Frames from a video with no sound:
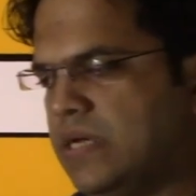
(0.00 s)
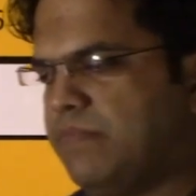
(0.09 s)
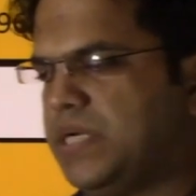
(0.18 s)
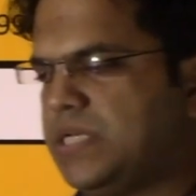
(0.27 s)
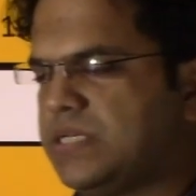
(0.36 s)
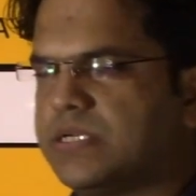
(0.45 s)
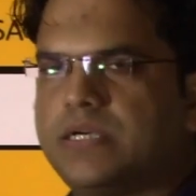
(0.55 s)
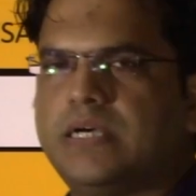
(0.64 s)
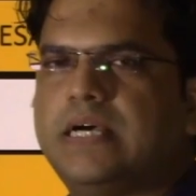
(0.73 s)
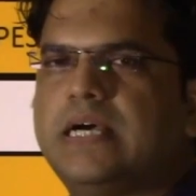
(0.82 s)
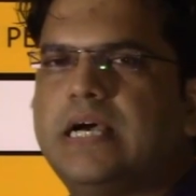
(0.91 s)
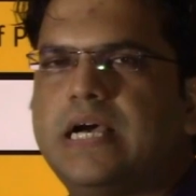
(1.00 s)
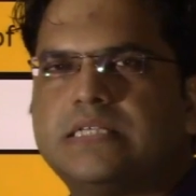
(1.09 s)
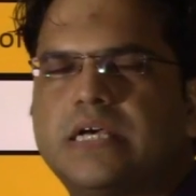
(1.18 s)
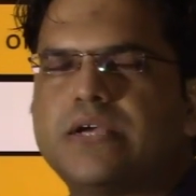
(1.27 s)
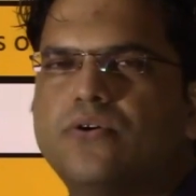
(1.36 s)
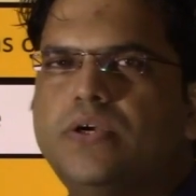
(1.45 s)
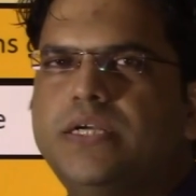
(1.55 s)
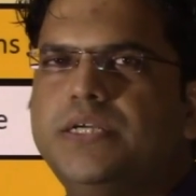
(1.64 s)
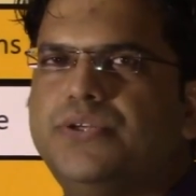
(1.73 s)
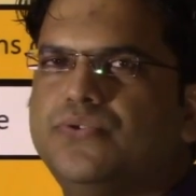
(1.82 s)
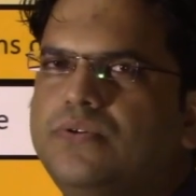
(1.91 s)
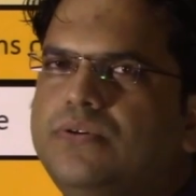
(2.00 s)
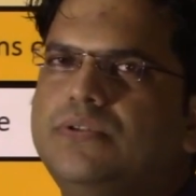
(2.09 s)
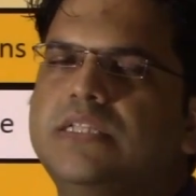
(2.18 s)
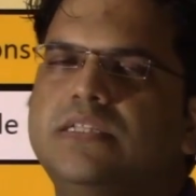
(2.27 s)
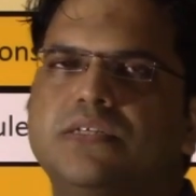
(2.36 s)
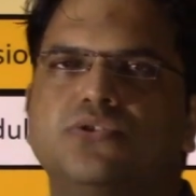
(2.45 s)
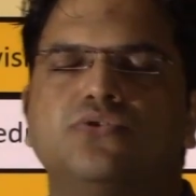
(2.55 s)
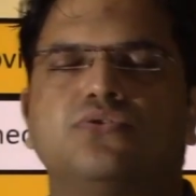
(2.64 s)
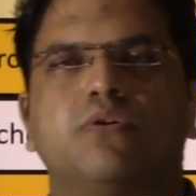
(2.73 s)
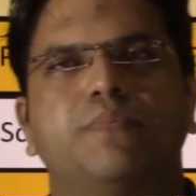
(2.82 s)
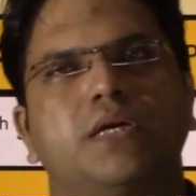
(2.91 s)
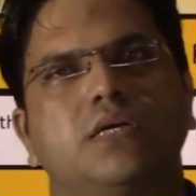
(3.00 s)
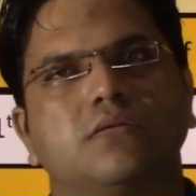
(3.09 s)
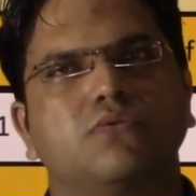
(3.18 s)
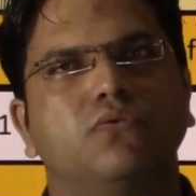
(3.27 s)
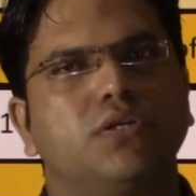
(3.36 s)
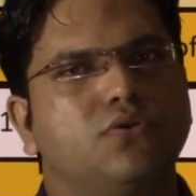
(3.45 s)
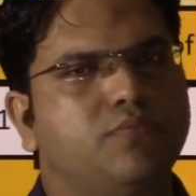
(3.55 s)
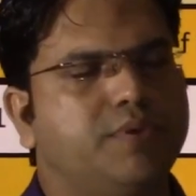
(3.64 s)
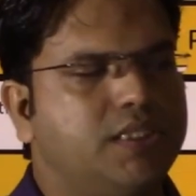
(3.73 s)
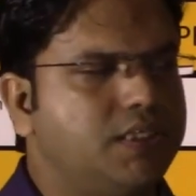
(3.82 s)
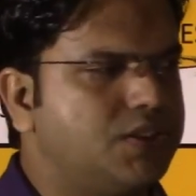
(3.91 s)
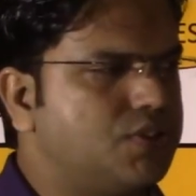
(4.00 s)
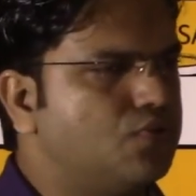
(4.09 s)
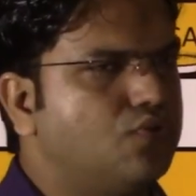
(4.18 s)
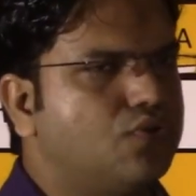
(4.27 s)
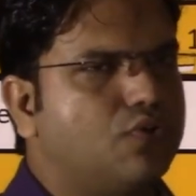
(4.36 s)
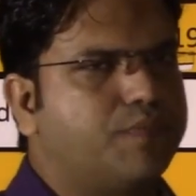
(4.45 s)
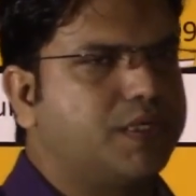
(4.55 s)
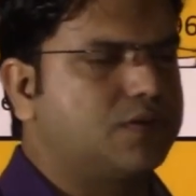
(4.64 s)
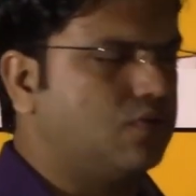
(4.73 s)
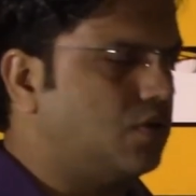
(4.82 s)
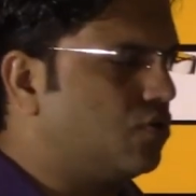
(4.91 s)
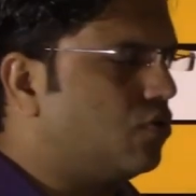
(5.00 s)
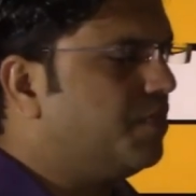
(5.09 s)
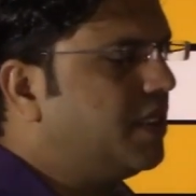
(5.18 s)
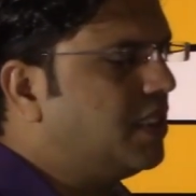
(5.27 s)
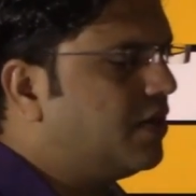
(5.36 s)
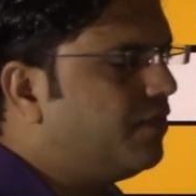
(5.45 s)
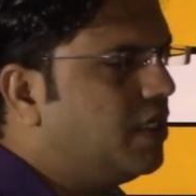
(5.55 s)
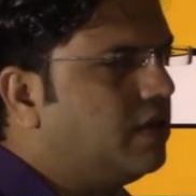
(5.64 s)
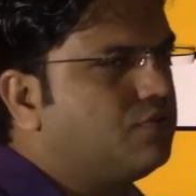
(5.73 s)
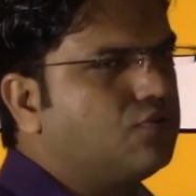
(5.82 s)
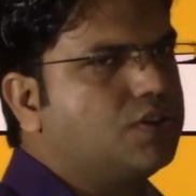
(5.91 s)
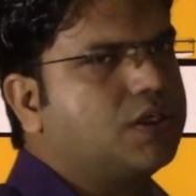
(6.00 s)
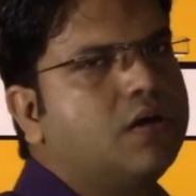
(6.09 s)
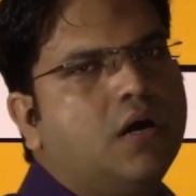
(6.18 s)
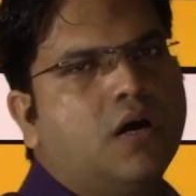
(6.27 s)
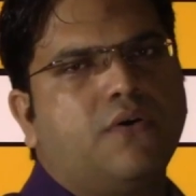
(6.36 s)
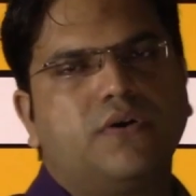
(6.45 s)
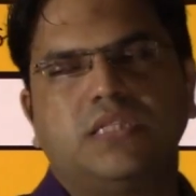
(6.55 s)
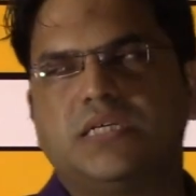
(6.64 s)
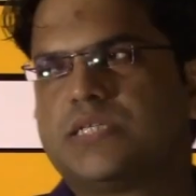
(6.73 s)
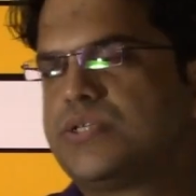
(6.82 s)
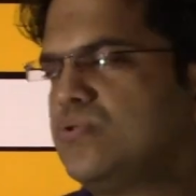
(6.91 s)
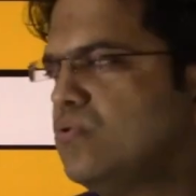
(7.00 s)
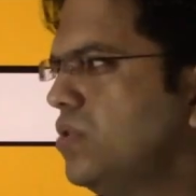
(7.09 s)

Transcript: but as I already told you that this topic is going to be these two topics. So the topic that we have chosen for these two